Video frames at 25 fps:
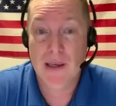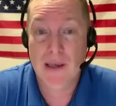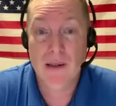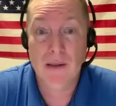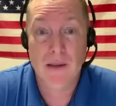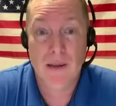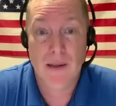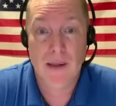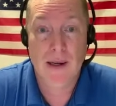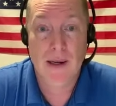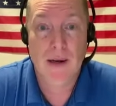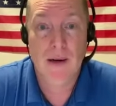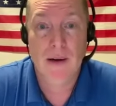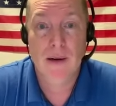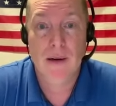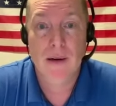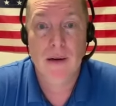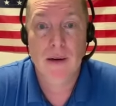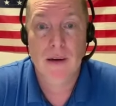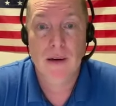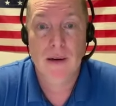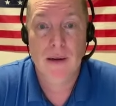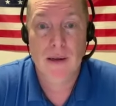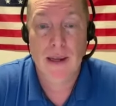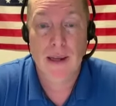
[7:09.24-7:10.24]
killed there.
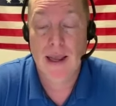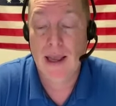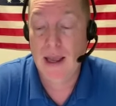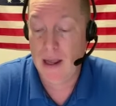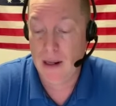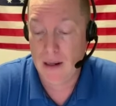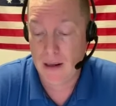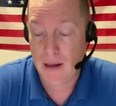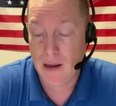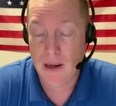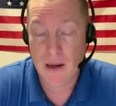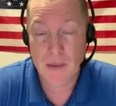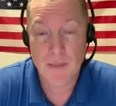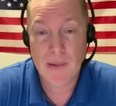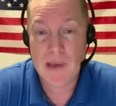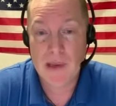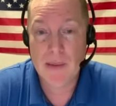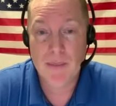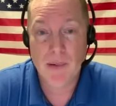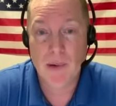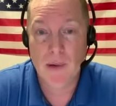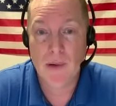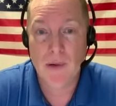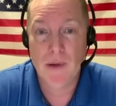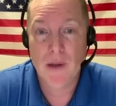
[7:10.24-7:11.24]
Yeah, a lot of
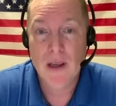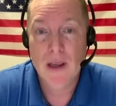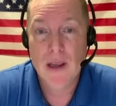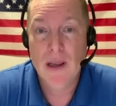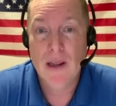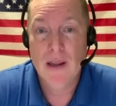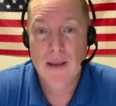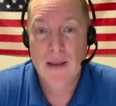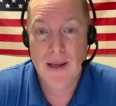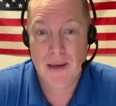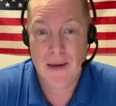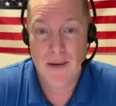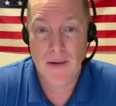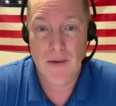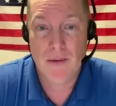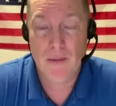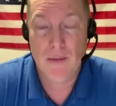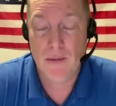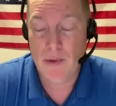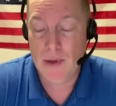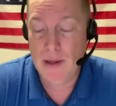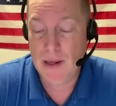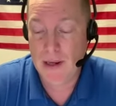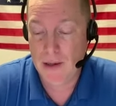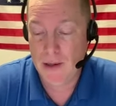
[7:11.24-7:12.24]
people
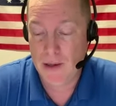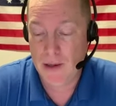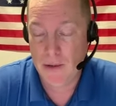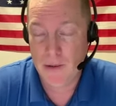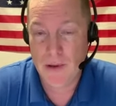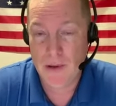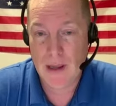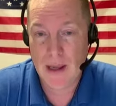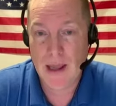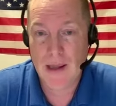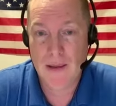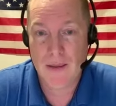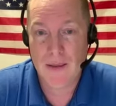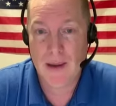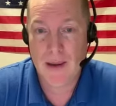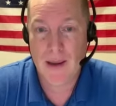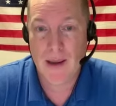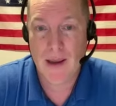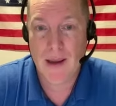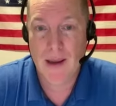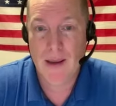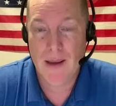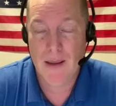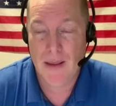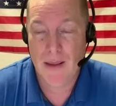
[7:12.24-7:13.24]
that do that,
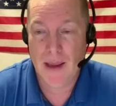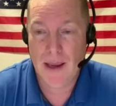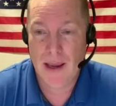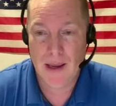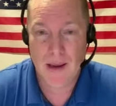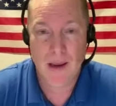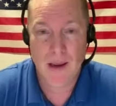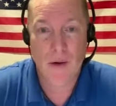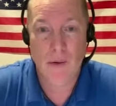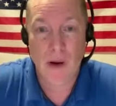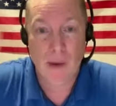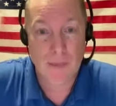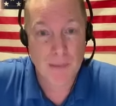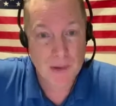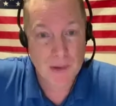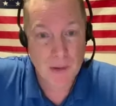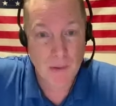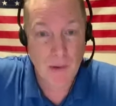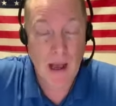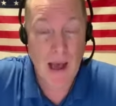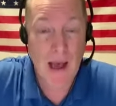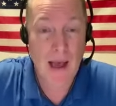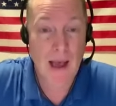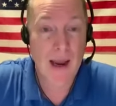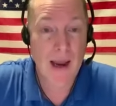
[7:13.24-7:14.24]
they go up too
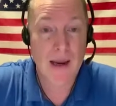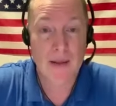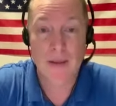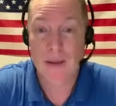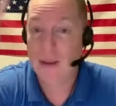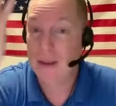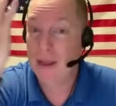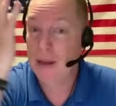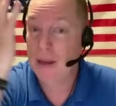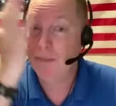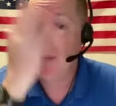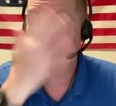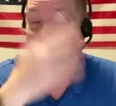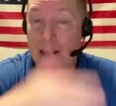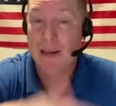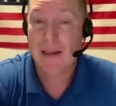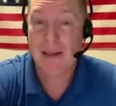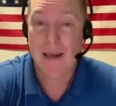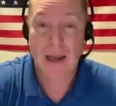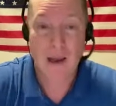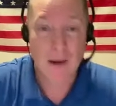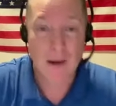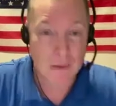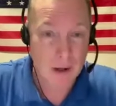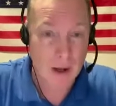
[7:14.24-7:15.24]
high and then they pass
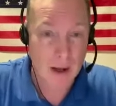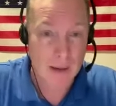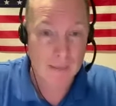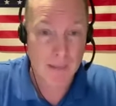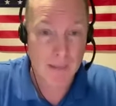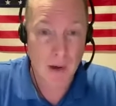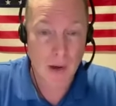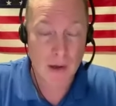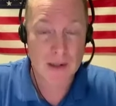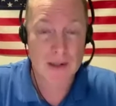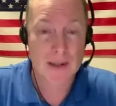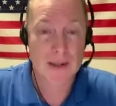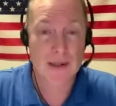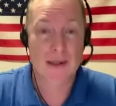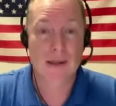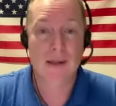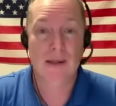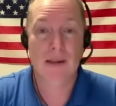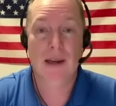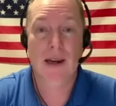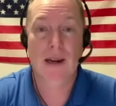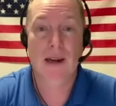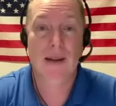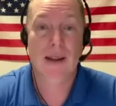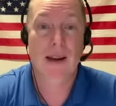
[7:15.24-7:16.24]
out,
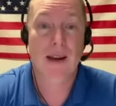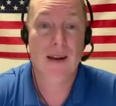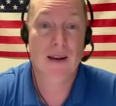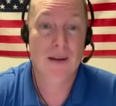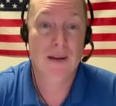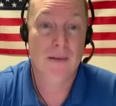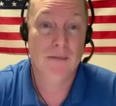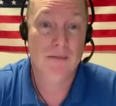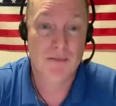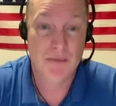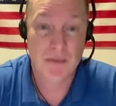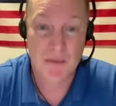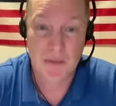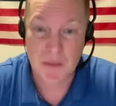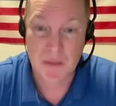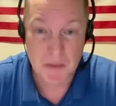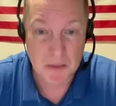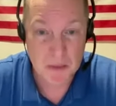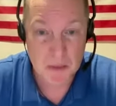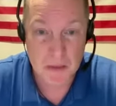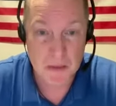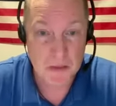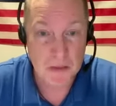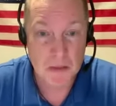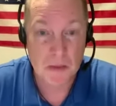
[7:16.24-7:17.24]
hypoxia, and then
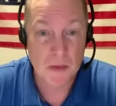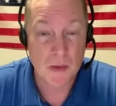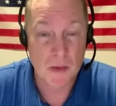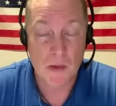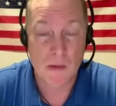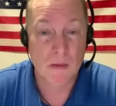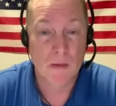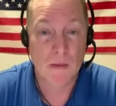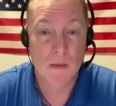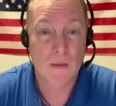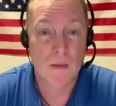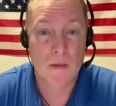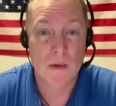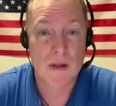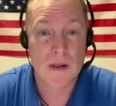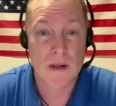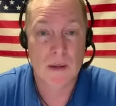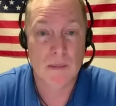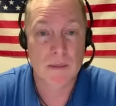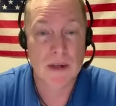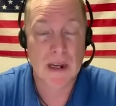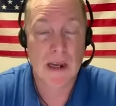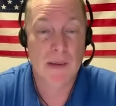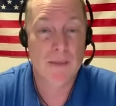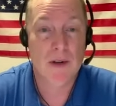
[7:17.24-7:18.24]

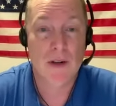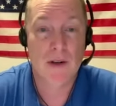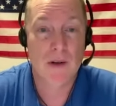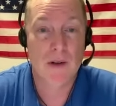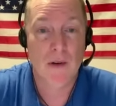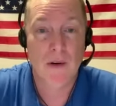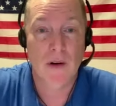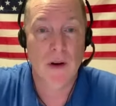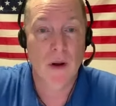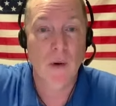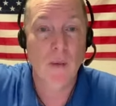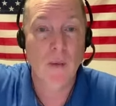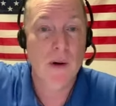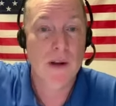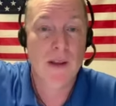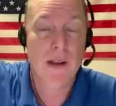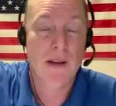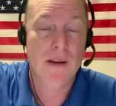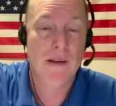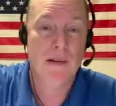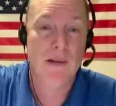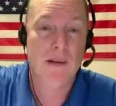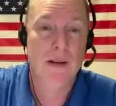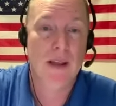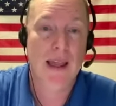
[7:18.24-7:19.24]
sometimes you don't know where
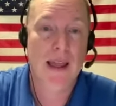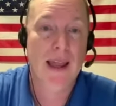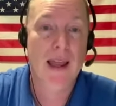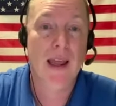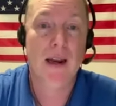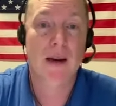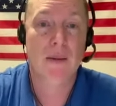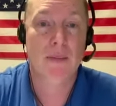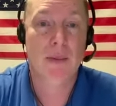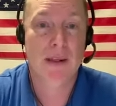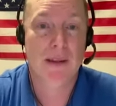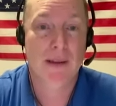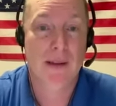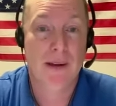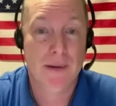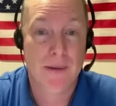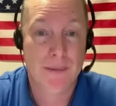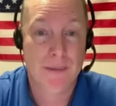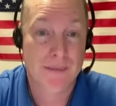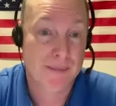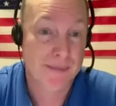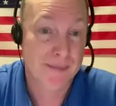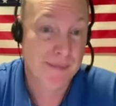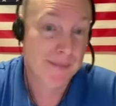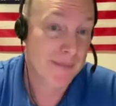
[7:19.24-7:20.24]
they land, but
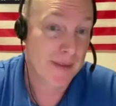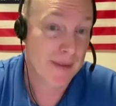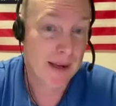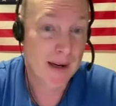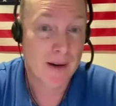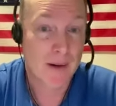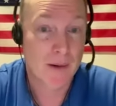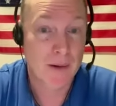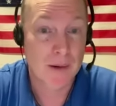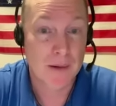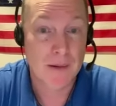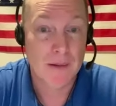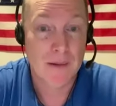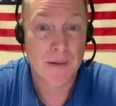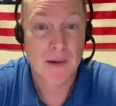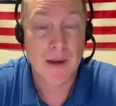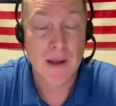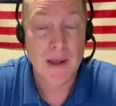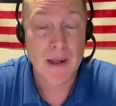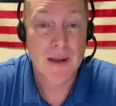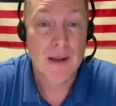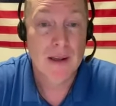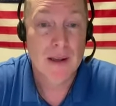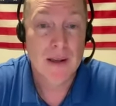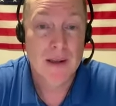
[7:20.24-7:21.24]
they don't
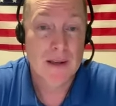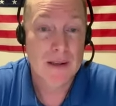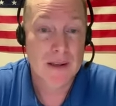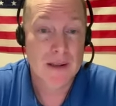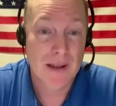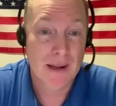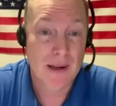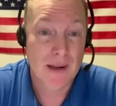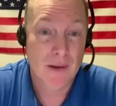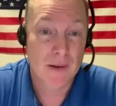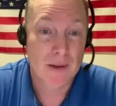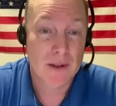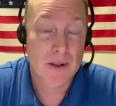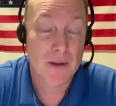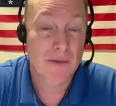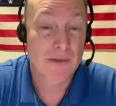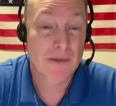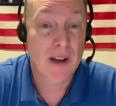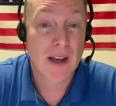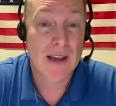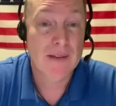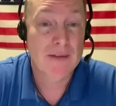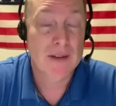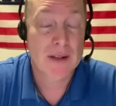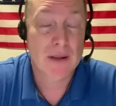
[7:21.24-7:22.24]
they don't
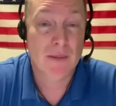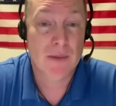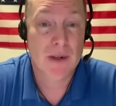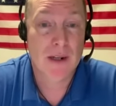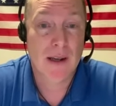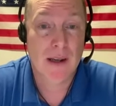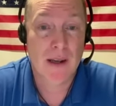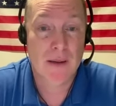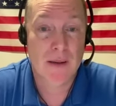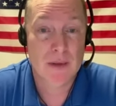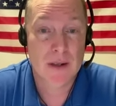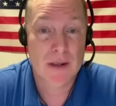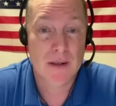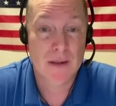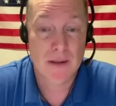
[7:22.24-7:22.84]
survive sometimes.